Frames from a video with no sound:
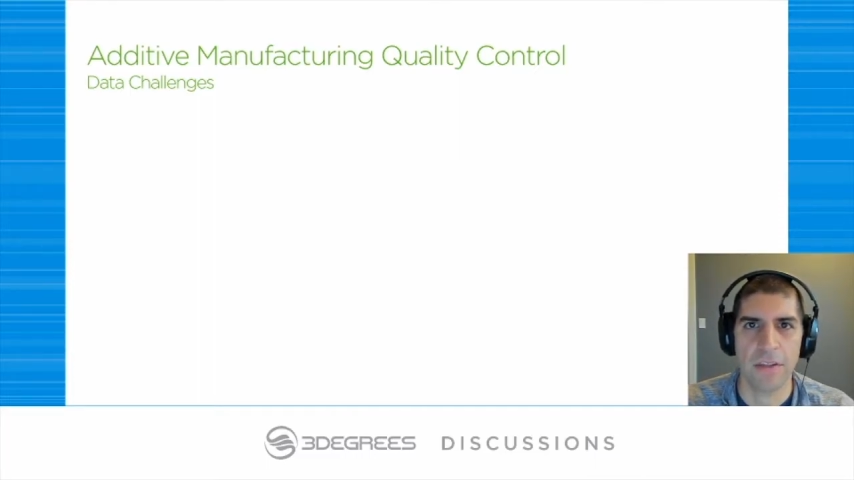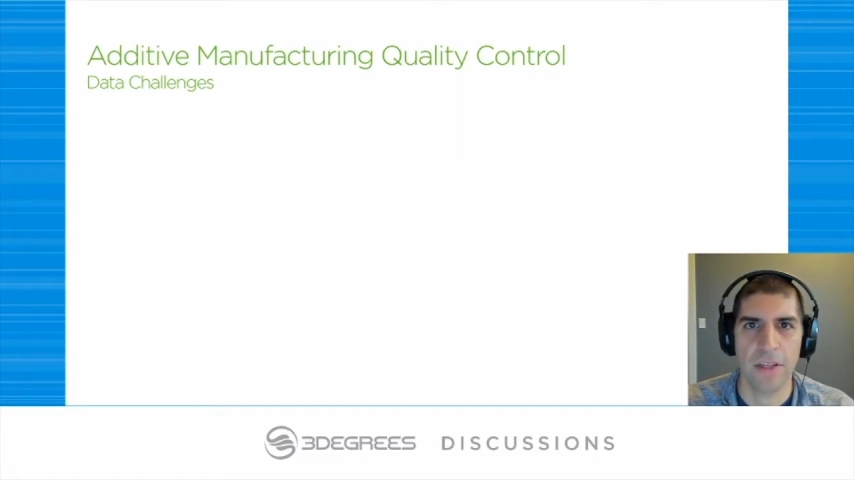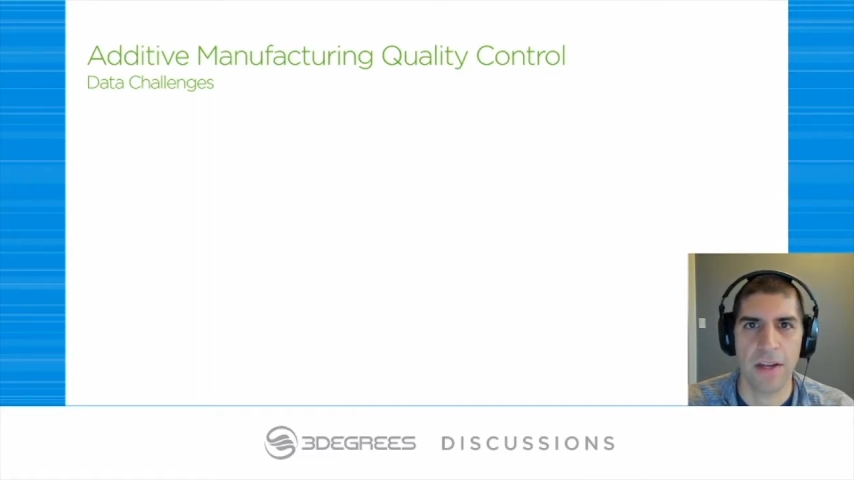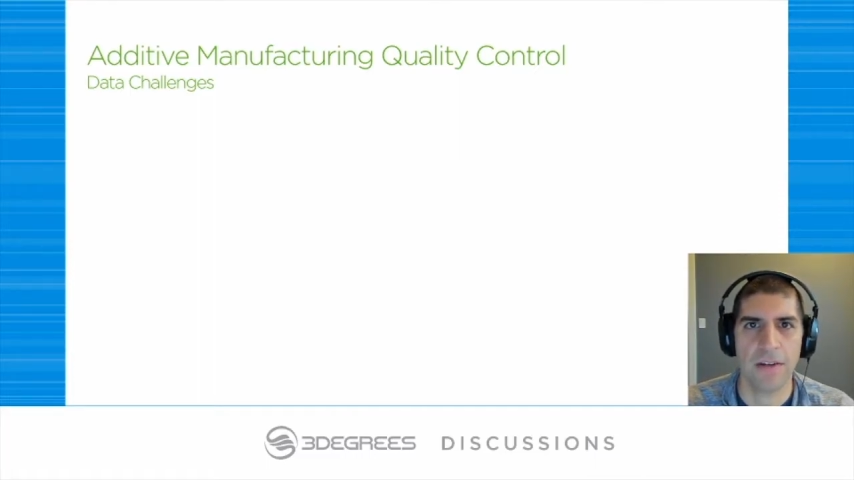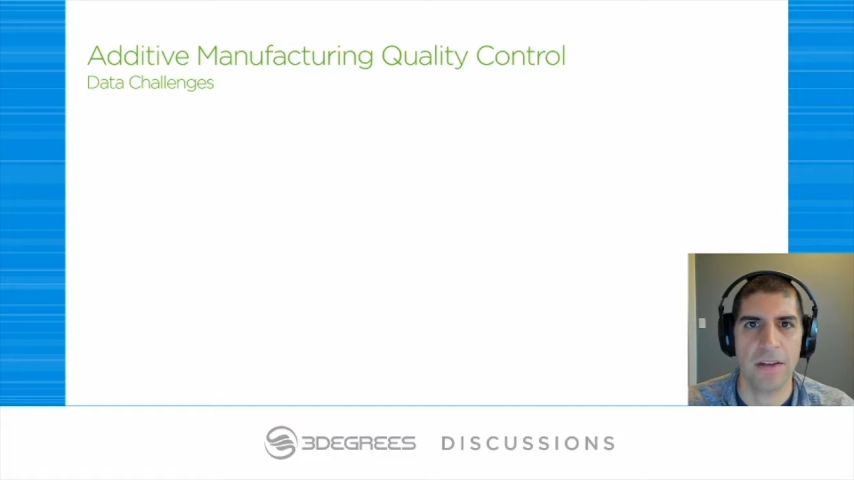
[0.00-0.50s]

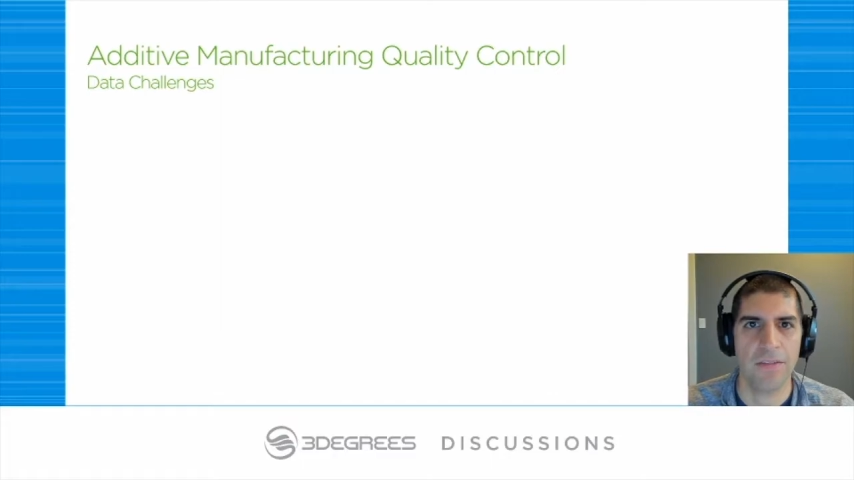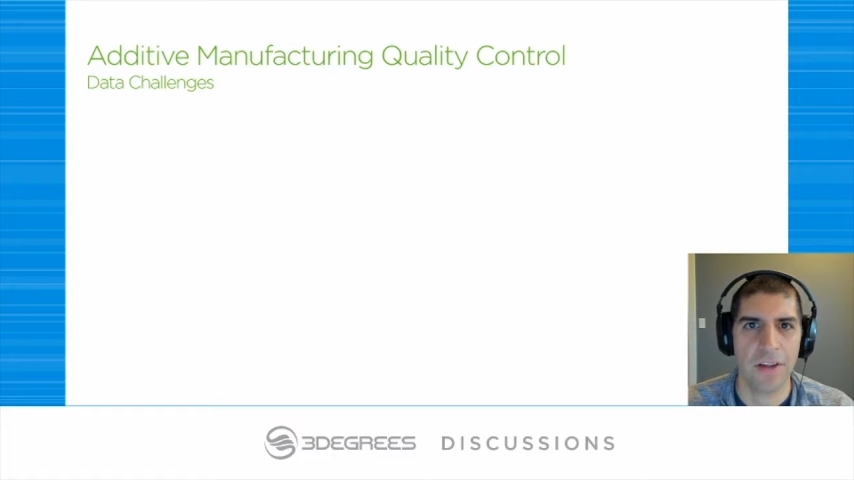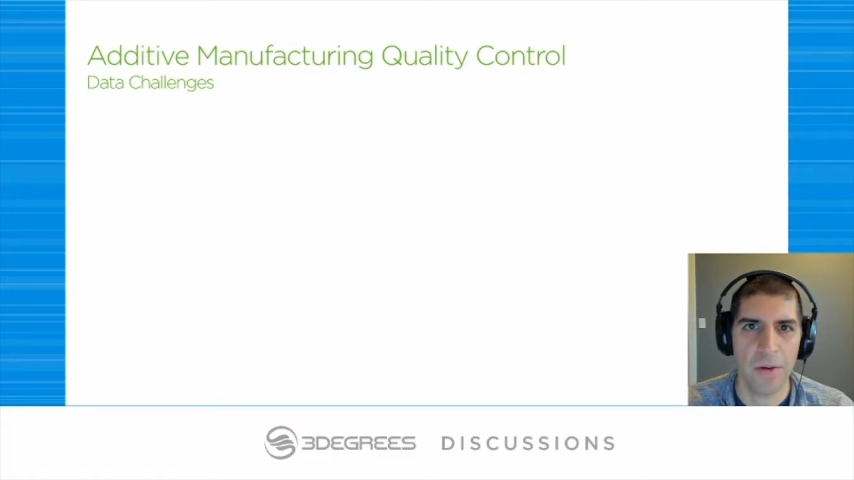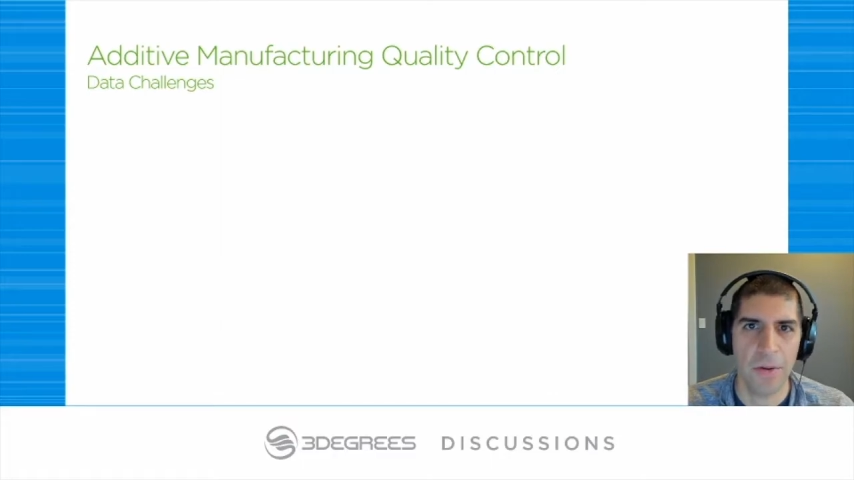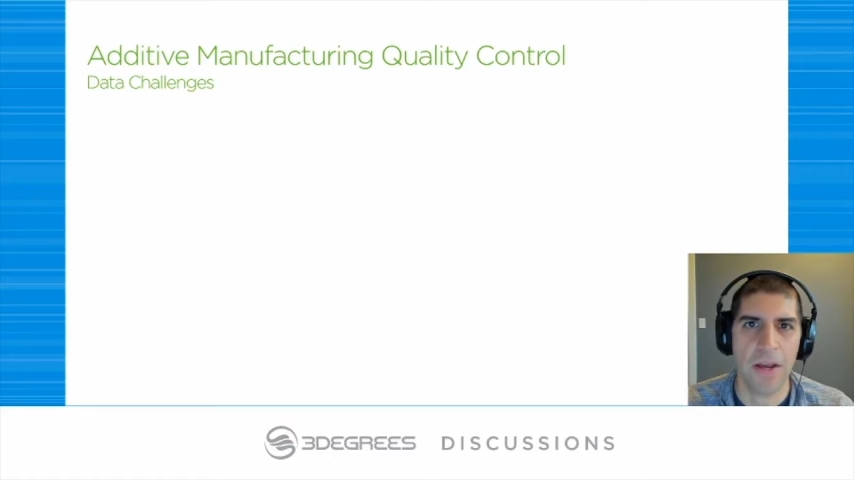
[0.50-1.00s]
that can
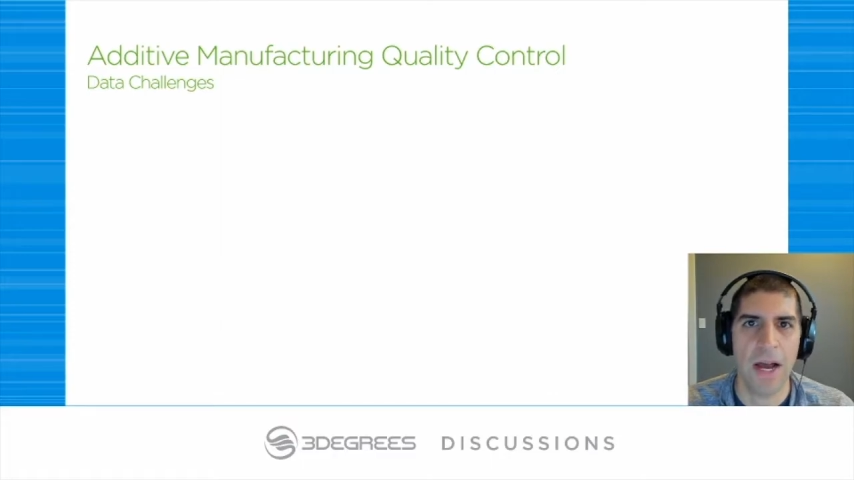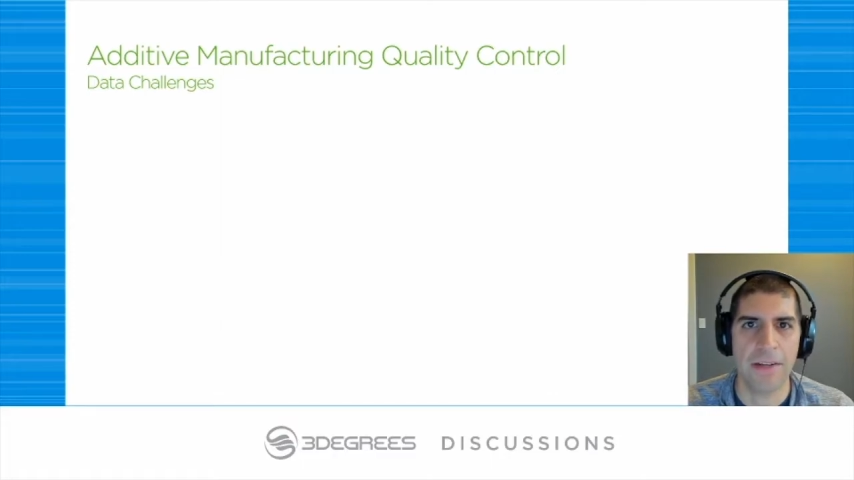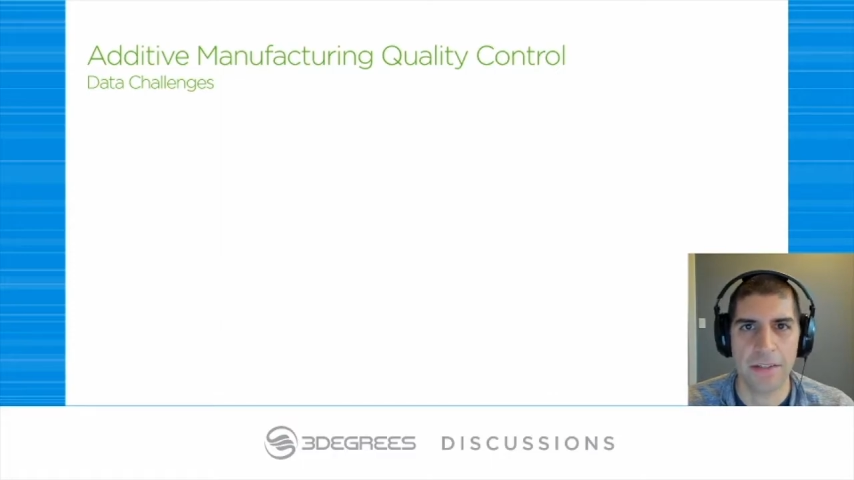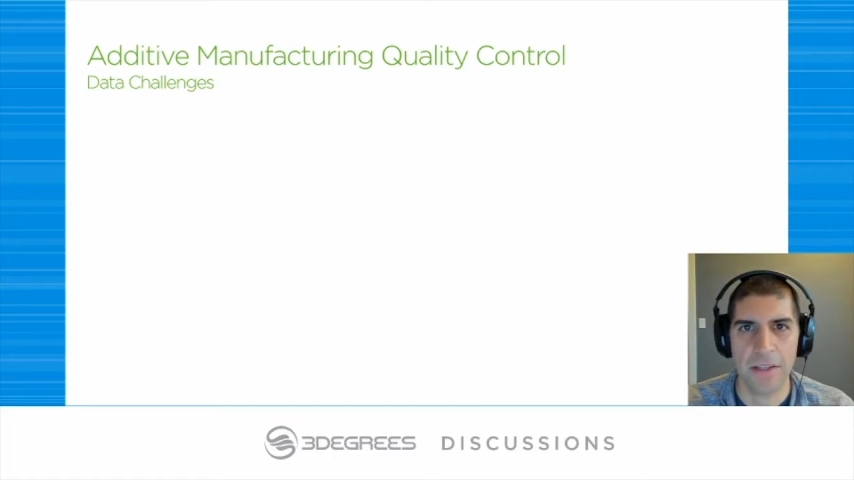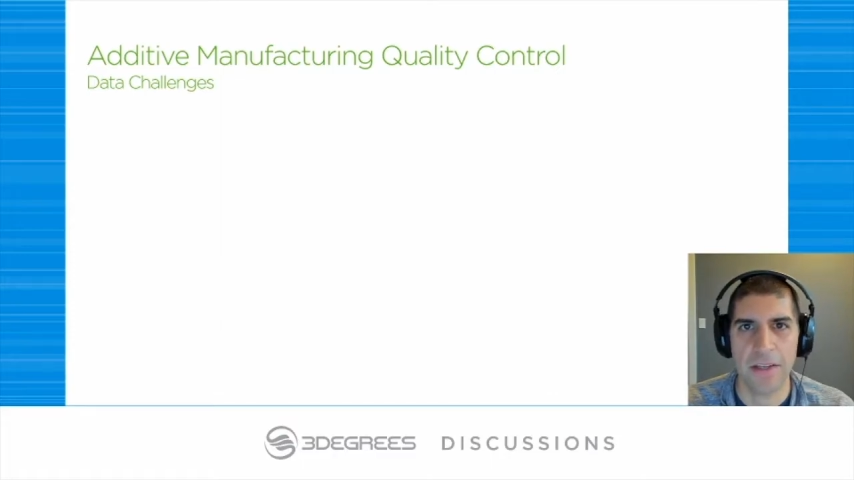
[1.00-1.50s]
come up
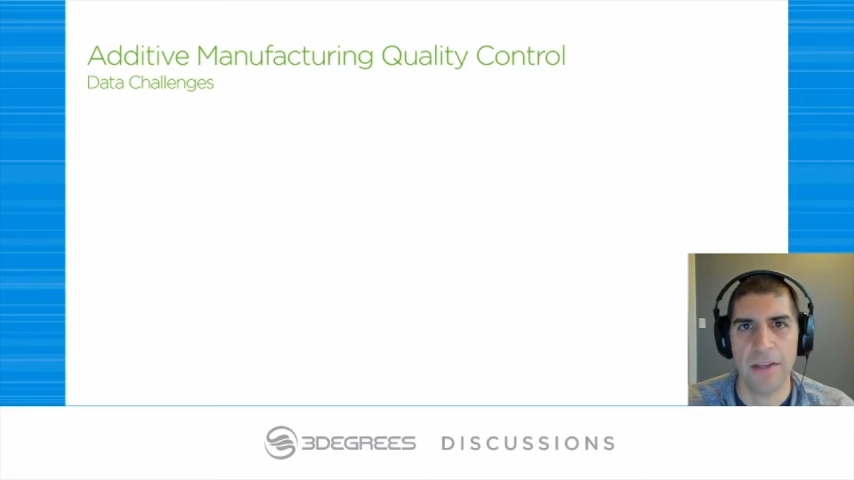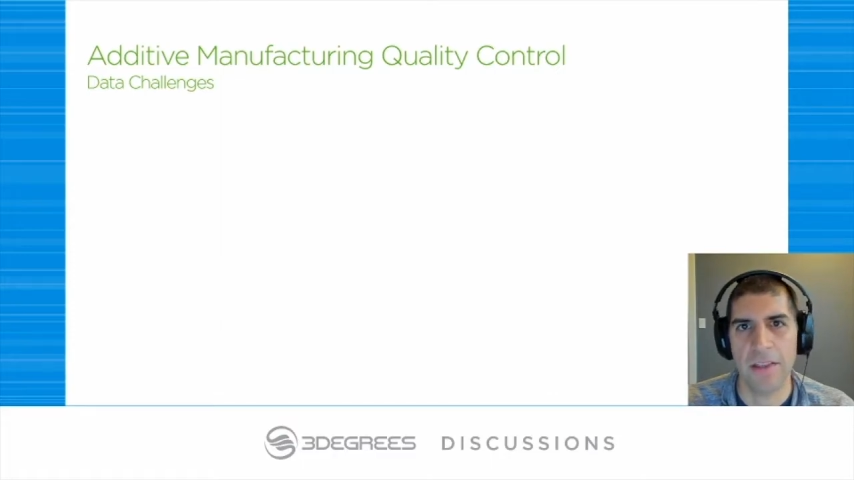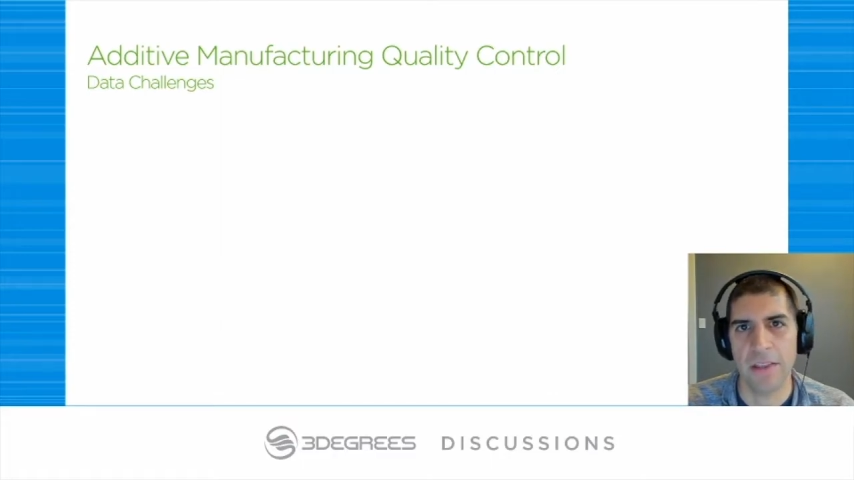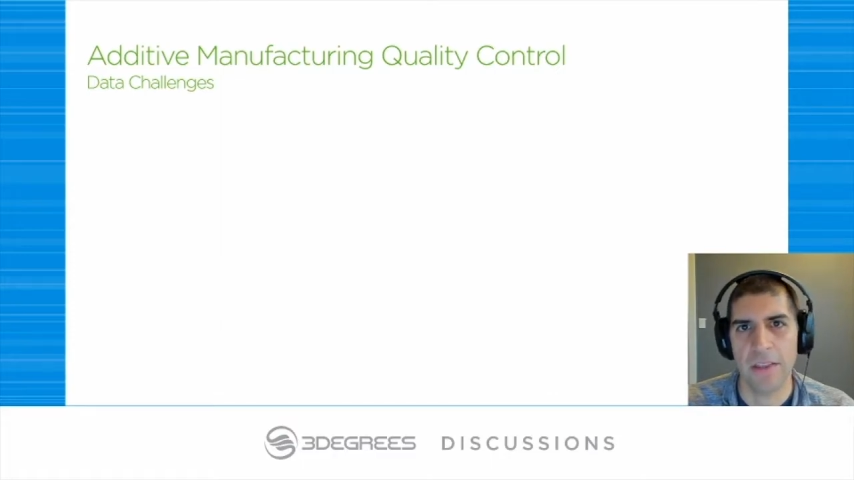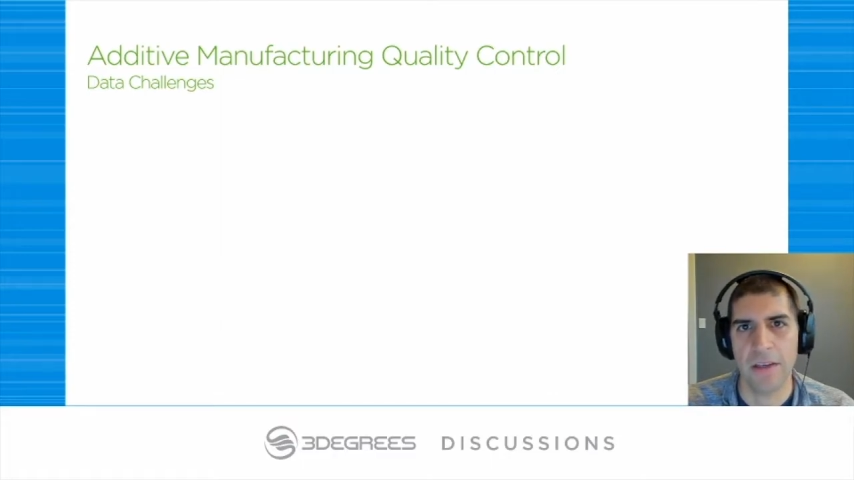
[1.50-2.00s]
constantly in